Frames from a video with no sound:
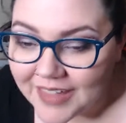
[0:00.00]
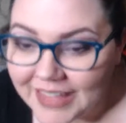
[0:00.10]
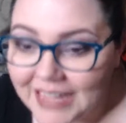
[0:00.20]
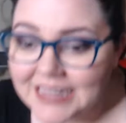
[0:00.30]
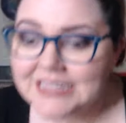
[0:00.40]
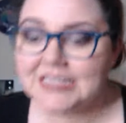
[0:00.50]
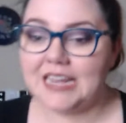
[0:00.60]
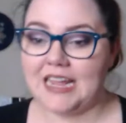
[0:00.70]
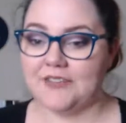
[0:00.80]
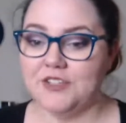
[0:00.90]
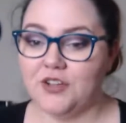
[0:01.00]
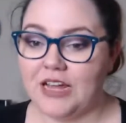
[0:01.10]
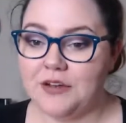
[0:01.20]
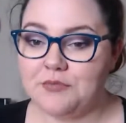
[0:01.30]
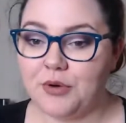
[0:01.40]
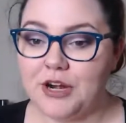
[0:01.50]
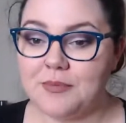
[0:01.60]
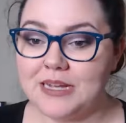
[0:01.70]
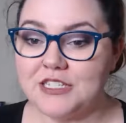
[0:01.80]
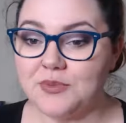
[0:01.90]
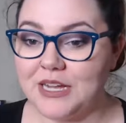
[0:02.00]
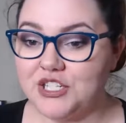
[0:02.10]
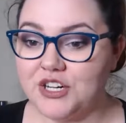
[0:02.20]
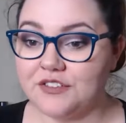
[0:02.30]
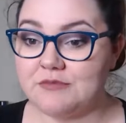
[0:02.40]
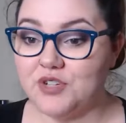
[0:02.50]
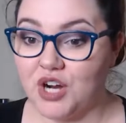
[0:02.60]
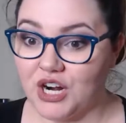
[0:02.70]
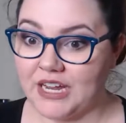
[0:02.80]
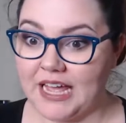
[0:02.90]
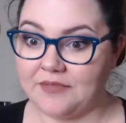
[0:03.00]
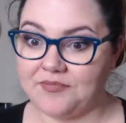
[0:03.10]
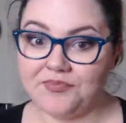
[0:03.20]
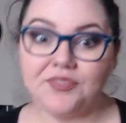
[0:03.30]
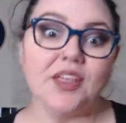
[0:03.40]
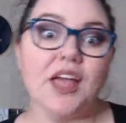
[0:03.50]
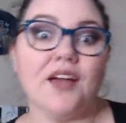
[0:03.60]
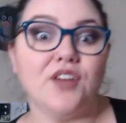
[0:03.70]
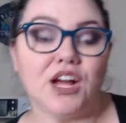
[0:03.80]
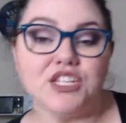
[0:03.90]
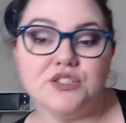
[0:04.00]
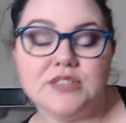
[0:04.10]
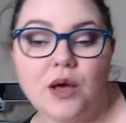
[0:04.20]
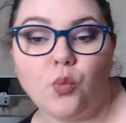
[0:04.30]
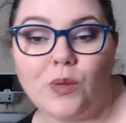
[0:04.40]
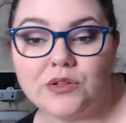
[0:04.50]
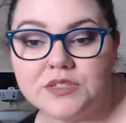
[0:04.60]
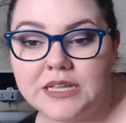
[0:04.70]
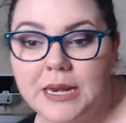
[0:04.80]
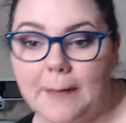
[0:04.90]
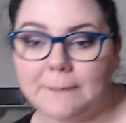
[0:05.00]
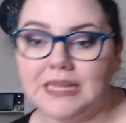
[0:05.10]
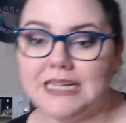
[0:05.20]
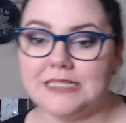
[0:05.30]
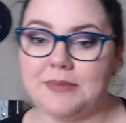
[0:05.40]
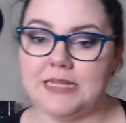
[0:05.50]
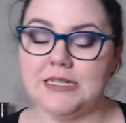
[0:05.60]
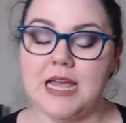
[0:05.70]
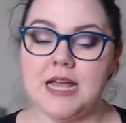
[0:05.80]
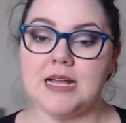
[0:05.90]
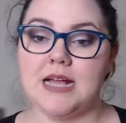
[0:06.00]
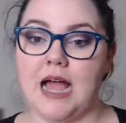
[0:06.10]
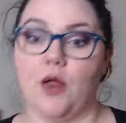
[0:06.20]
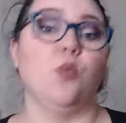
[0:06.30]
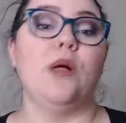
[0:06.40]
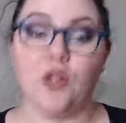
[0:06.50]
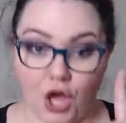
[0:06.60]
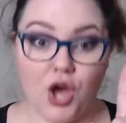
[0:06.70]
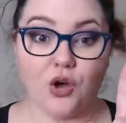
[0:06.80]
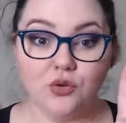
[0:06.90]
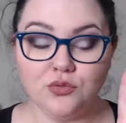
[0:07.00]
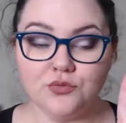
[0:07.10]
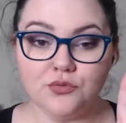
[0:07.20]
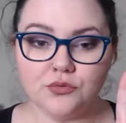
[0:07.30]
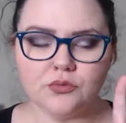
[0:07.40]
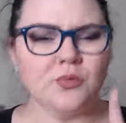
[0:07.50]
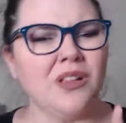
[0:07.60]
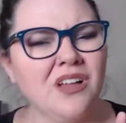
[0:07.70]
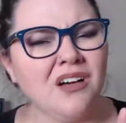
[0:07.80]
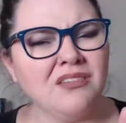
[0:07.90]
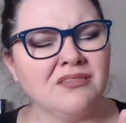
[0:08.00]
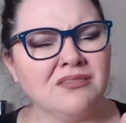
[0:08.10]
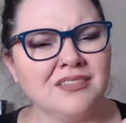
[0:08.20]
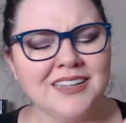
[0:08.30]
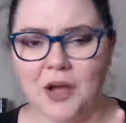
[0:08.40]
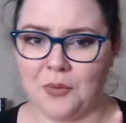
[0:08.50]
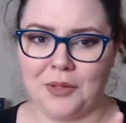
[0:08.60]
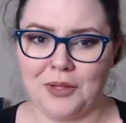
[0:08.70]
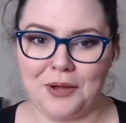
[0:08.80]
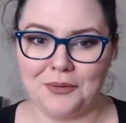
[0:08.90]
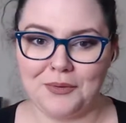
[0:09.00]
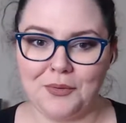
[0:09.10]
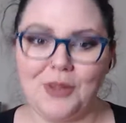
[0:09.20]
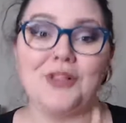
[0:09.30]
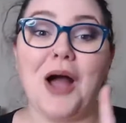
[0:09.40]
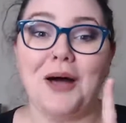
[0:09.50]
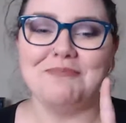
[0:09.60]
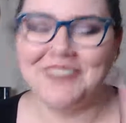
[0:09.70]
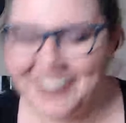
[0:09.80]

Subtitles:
Kaylee said, I still got to embroider my sweatshirt from Target. I've got to use that Wilson placement. Got a Wilco. Wilco? Not Wilco. Wilcom.